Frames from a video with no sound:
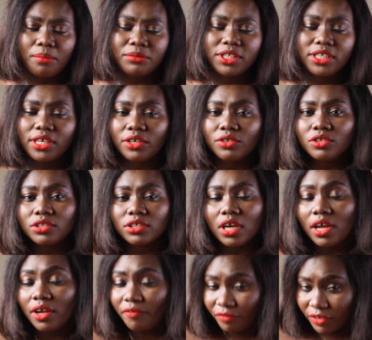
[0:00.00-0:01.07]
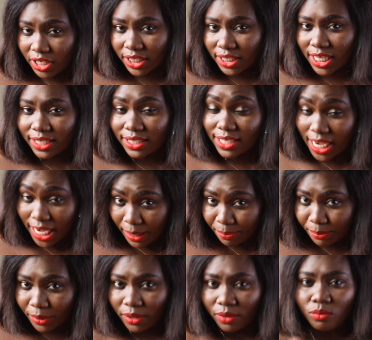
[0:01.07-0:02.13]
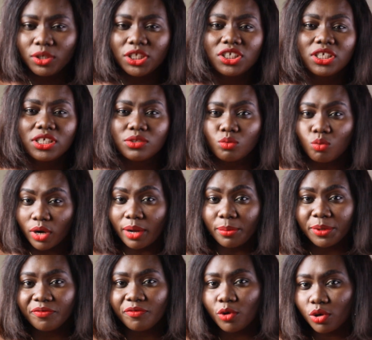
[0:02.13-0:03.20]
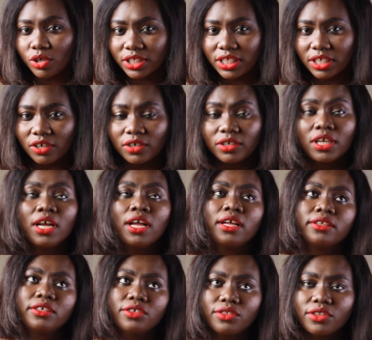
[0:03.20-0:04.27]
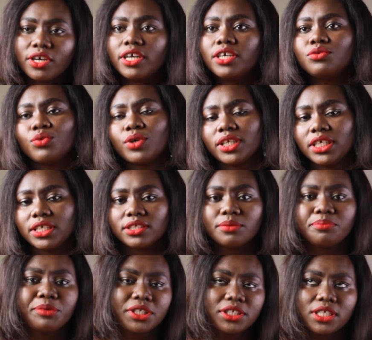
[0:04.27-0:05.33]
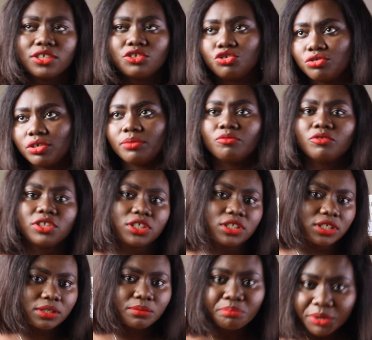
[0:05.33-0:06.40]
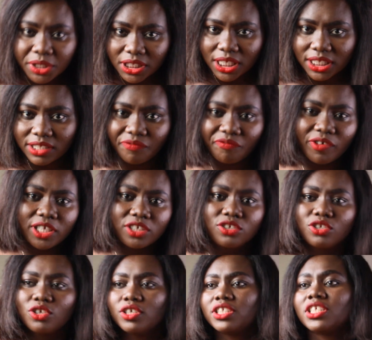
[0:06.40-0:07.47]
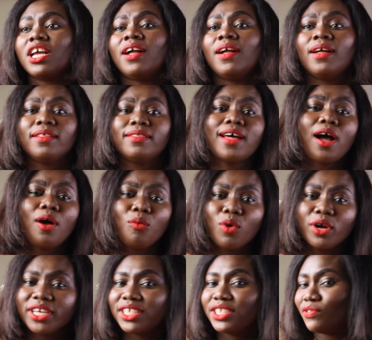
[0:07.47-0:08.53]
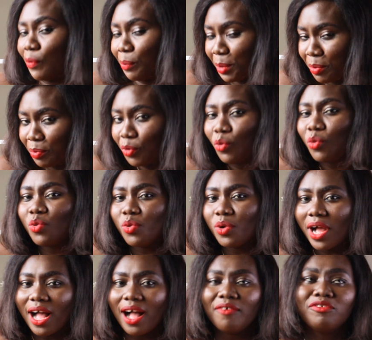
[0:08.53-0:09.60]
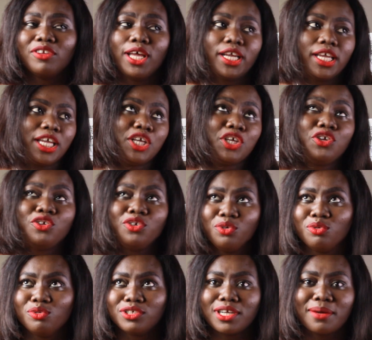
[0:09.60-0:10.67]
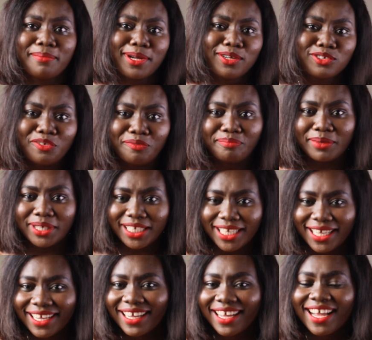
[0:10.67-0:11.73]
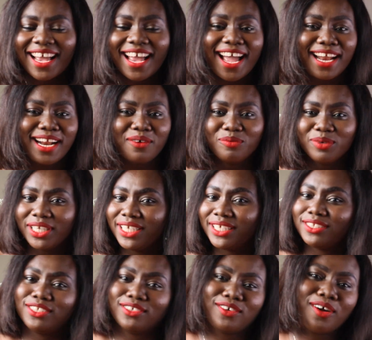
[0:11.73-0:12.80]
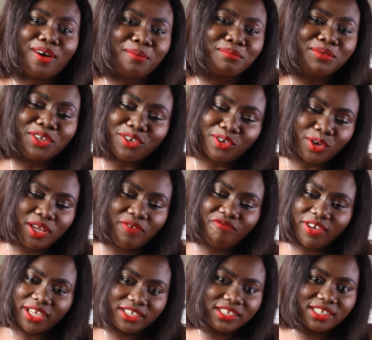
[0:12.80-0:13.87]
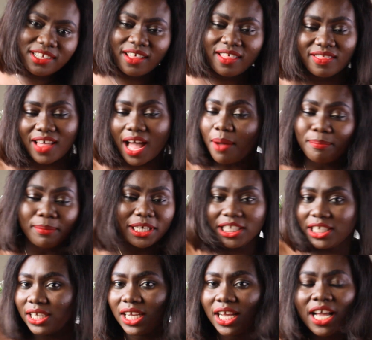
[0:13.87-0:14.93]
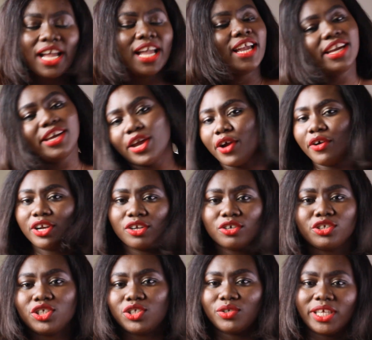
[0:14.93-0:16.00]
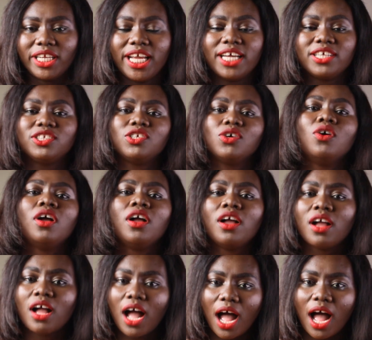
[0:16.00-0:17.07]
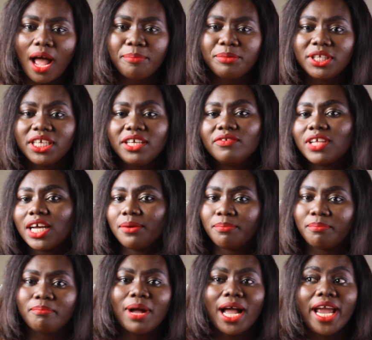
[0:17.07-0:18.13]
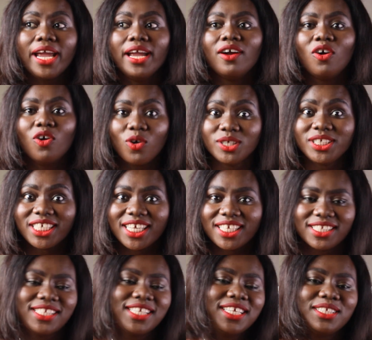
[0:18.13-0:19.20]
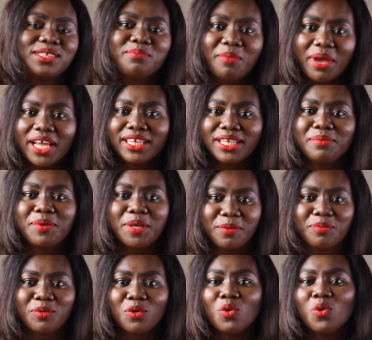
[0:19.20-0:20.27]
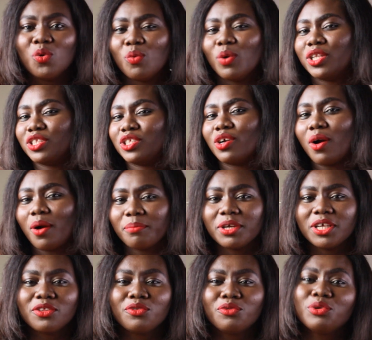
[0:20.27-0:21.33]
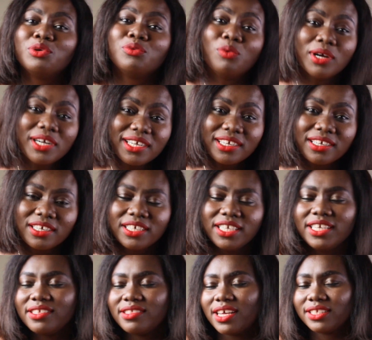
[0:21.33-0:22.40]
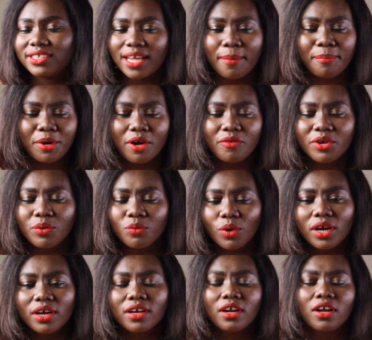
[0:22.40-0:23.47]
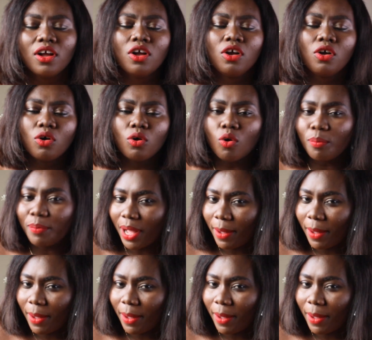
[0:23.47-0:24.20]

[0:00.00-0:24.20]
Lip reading: skilled visa type, which is what I'll be focusing on. The third one is the business stream, which is business investors. That one is for people who have like a huge amount of money and are willing to come, you know, invest that money here in Australia. So I believe that my audience is mainly people who want to come in through work, either temporary work or